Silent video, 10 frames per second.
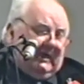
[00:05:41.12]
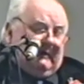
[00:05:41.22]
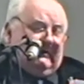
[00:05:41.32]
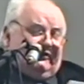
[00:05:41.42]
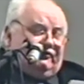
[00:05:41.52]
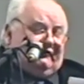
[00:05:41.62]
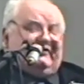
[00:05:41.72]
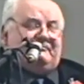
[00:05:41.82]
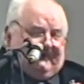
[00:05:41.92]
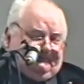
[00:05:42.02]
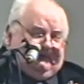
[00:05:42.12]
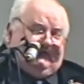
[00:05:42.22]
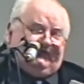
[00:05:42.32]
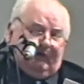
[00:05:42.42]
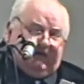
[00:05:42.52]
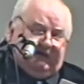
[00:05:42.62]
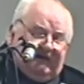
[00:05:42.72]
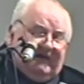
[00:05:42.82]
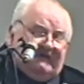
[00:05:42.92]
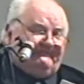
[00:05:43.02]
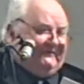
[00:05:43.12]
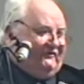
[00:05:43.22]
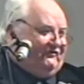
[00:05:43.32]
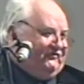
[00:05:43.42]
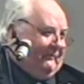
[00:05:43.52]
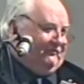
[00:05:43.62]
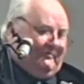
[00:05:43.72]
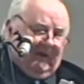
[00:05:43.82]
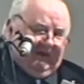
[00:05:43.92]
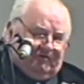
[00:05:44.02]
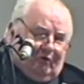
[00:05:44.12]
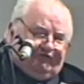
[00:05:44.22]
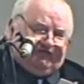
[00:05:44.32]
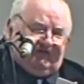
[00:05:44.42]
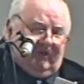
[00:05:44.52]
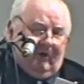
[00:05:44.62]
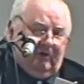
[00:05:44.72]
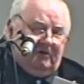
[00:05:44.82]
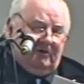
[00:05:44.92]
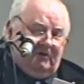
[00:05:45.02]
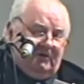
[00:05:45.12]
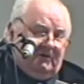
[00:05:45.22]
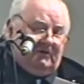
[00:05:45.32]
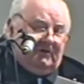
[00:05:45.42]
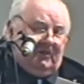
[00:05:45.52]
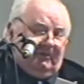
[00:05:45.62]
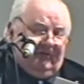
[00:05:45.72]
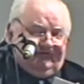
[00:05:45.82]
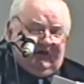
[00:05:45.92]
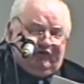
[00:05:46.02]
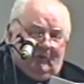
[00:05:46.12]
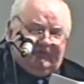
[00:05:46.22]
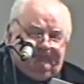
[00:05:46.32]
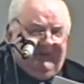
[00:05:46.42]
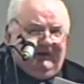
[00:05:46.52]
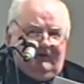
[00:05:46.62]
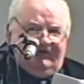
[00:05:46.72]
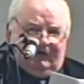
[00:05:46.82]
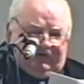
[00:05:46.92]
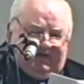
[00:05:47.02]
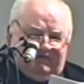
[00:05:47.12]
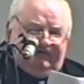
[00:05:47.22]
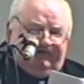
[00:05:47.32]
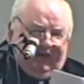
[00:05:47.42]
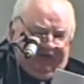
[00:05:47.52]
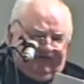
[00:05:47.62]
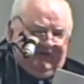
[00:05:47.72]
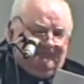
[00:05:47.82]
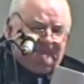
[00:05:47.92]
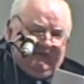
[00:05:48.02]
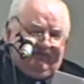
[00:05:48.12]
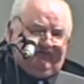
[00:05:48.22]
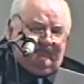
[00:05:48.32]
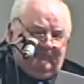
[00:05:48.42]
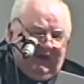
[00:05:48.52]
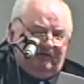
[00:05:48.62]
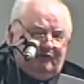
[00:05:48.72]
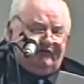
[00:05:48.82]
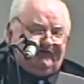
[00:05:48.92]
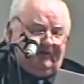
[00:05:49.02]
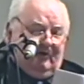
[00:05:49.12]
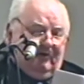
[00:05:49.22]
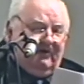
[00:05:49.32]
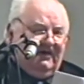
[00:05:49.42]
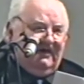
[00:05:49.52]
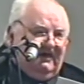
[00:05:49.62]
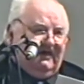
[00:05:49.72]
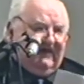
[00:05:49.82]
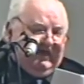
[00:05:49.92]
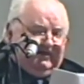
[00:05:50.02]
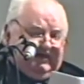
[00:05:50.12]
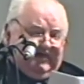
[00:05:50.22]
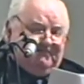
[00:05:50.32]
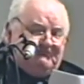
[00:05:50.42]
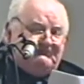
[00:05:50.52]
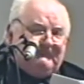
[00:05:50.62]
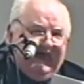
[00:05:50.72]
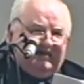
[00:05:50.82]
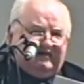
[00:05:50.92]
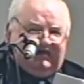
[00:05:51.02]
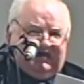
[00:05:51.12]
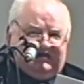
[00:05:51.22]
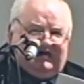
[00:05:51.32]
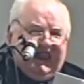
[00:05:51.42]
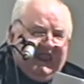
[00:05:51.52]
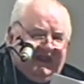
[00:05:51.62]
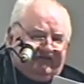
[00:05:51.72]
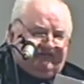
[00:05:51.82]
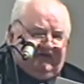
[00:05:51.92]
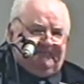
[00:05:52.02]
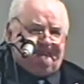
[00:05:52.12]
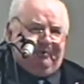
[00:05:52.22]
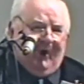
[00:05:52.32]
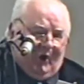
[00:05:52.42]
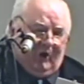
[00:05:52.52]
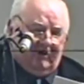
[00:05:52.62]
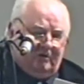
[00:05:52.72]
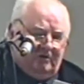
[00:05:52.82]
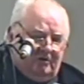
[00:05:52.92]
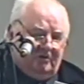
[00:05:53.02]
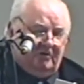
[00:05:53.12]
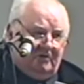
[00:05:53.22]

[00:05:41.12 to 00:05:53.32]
How I thought he must be joking. Figures dipped in my coleslaw. This I thought was beyond joking. 13 minutes in my coleslaw. Icky, manky, clarty, paw.